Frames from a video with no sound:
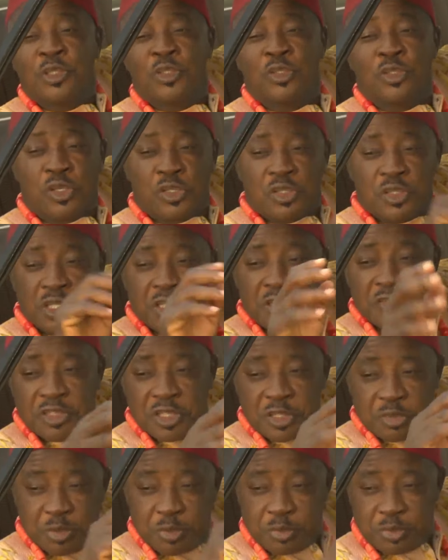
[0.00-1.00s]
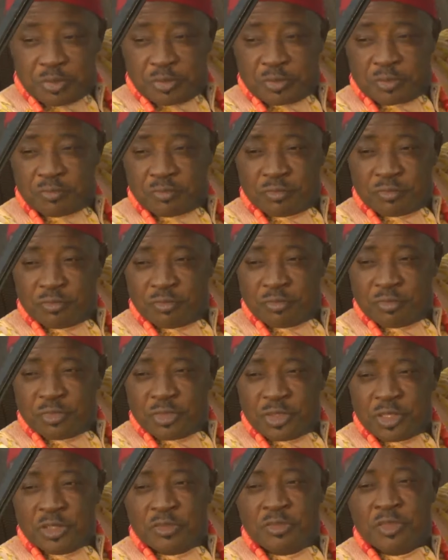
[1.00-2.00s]
Just leave these people.
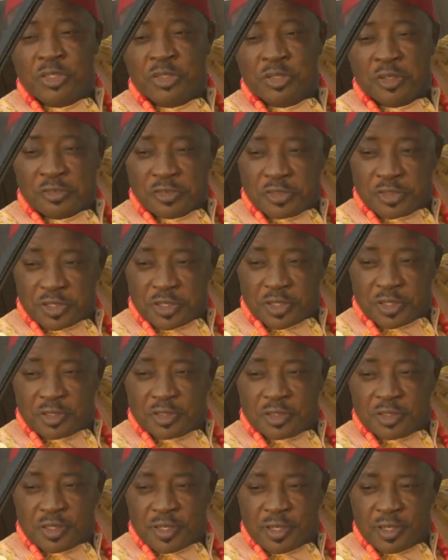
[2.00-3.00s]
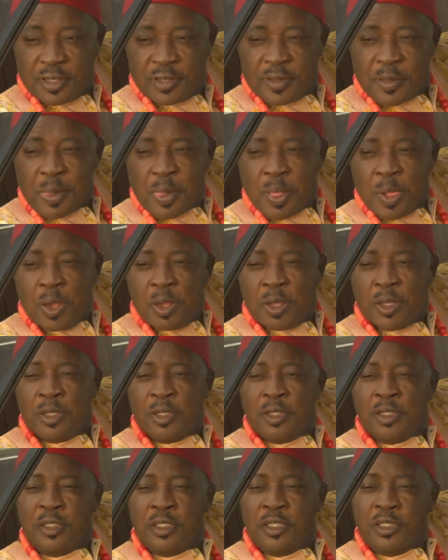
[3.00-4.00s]
Leave these officers.
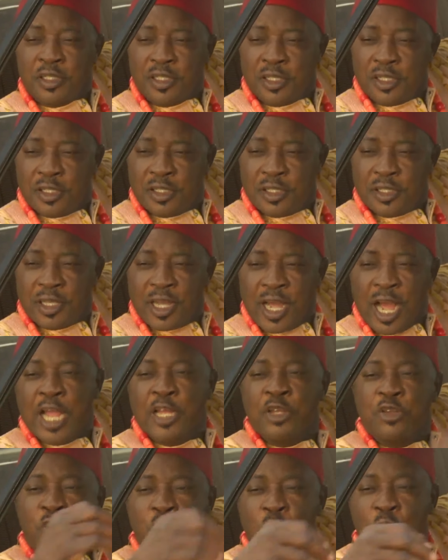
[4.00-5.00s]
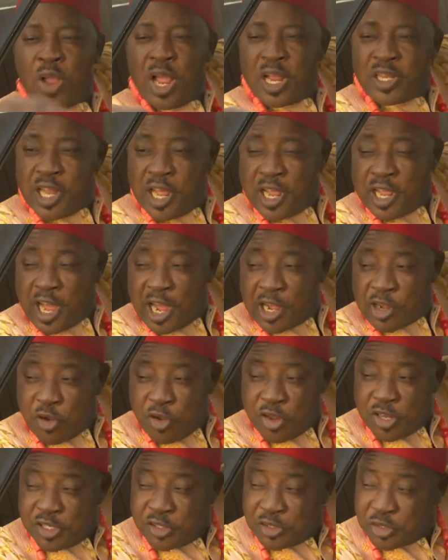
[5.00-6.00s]
You see, I know where they are
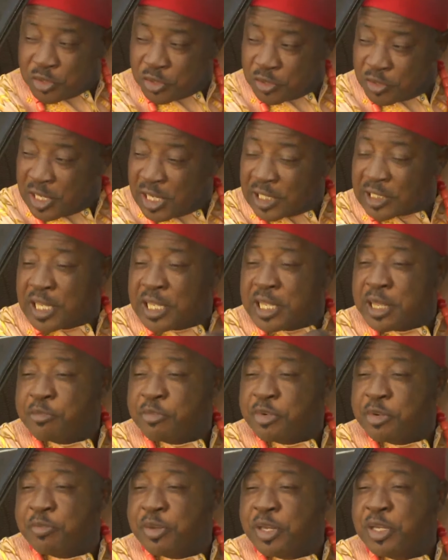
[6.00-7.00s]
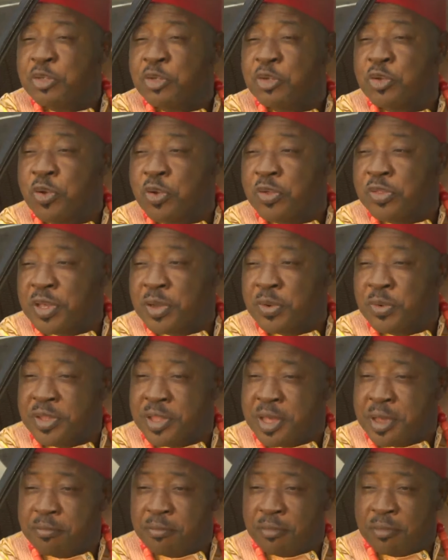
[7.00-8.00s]
going to, and I am prepared to go there with
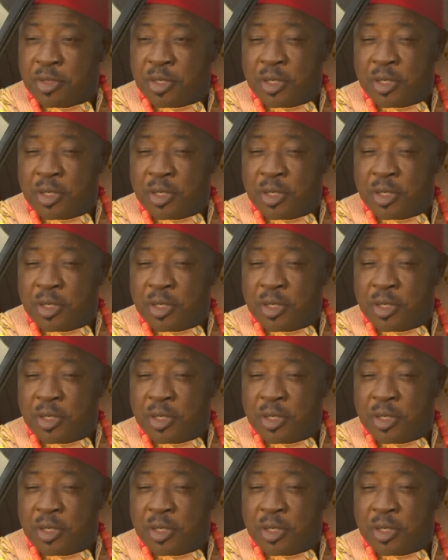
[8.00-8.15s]
them.